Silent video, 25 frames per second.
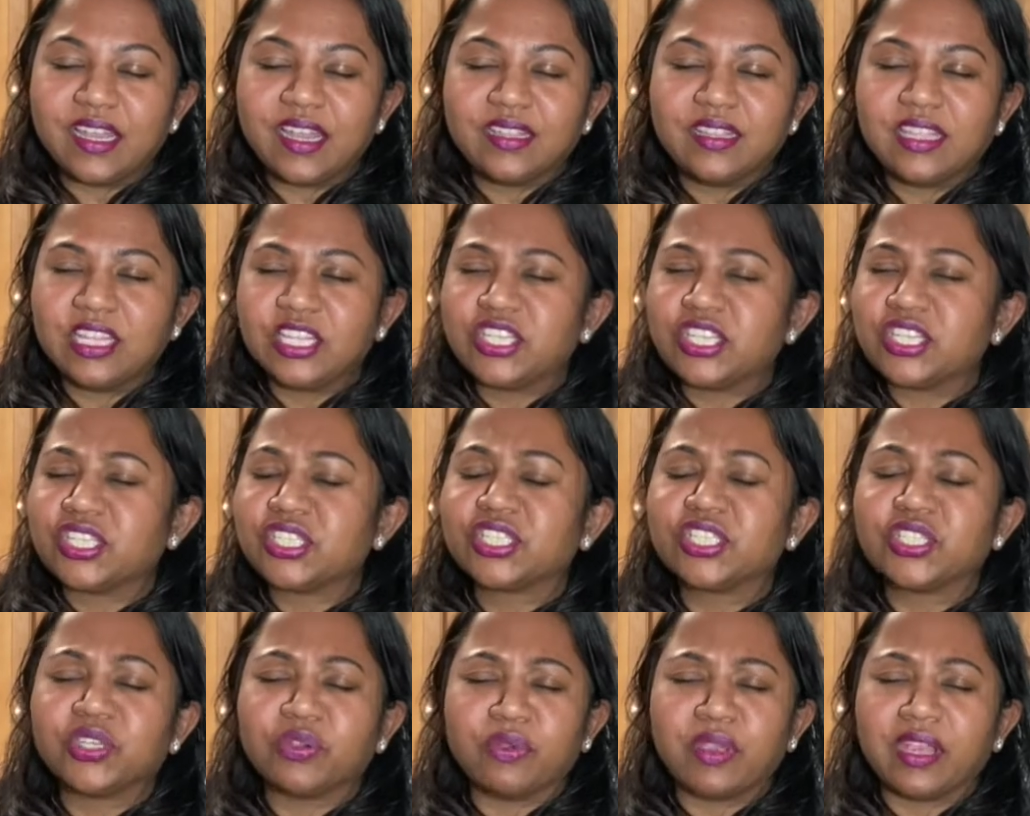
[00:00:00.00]
They're just
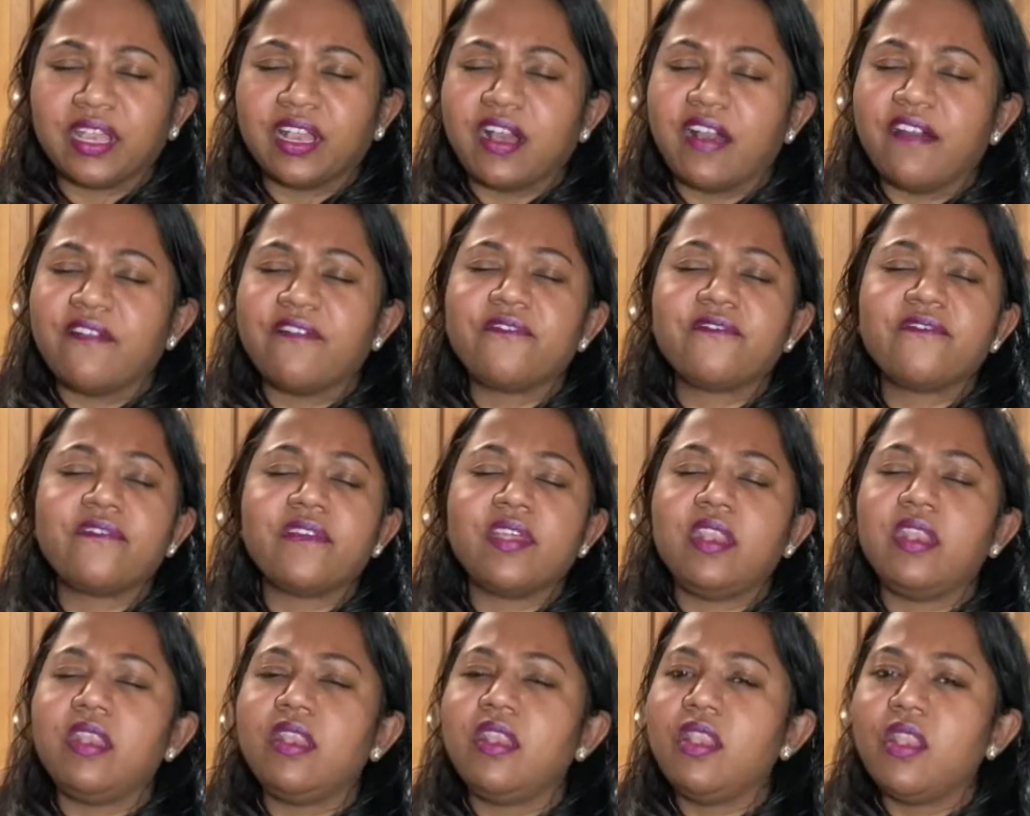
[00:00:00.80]
doing a
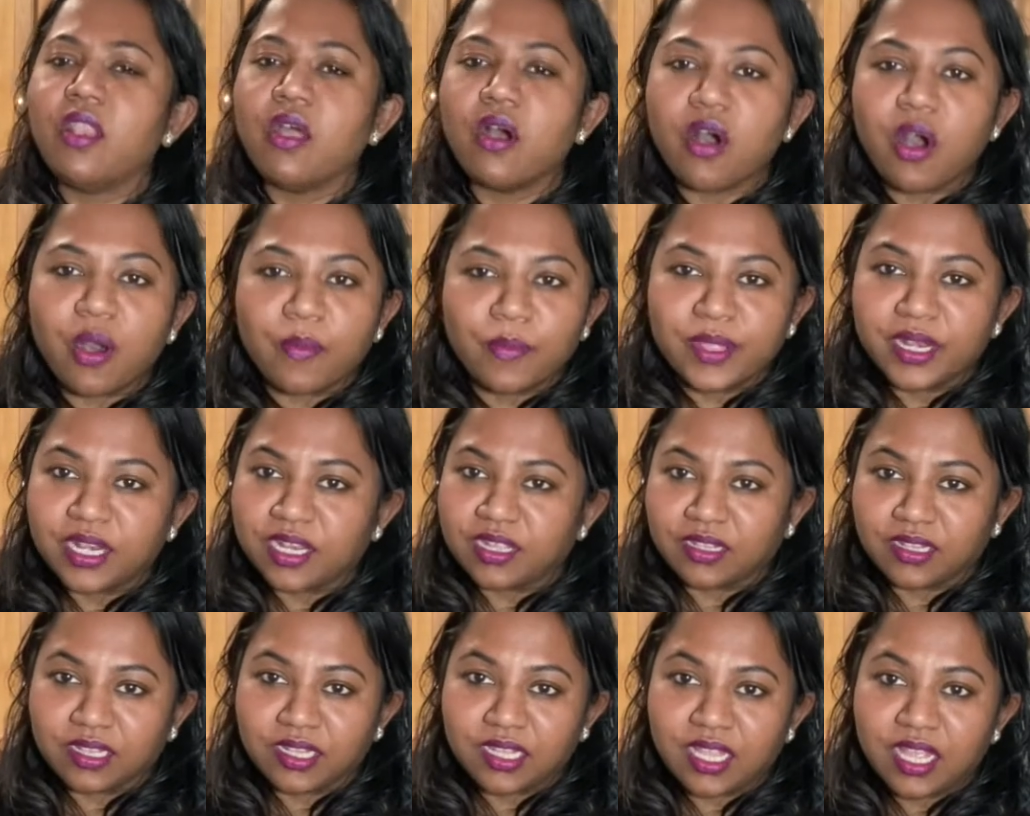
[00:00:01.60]

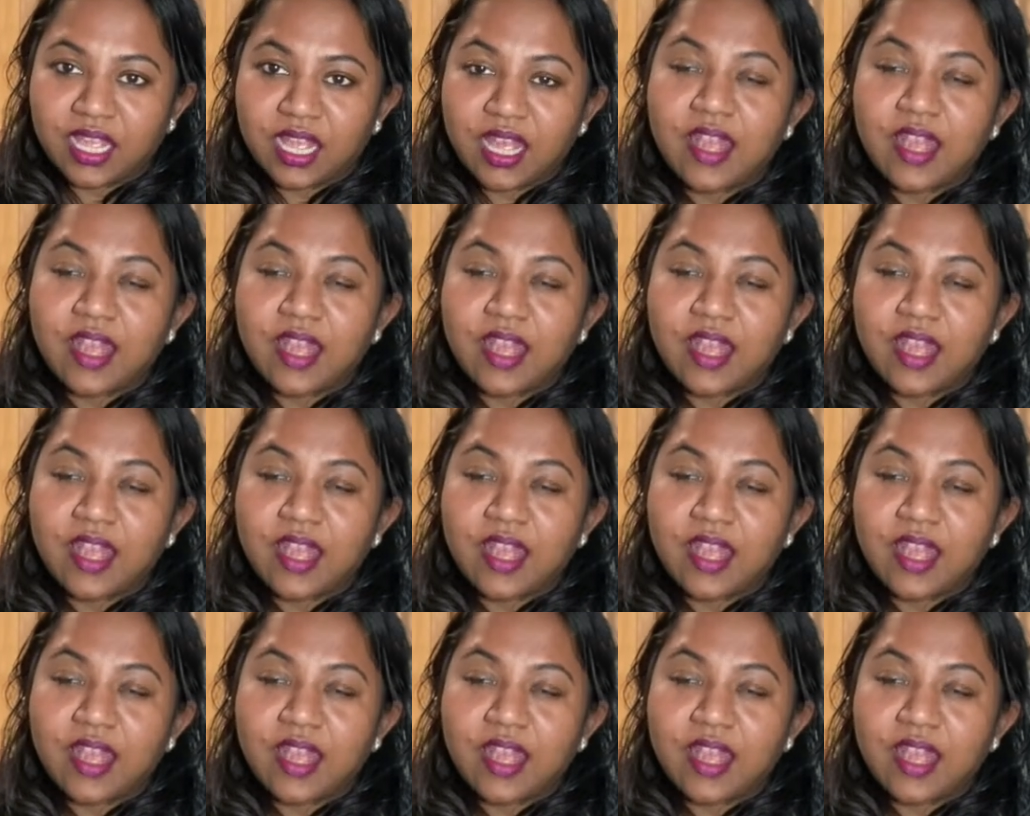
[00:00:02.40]
phenomenal,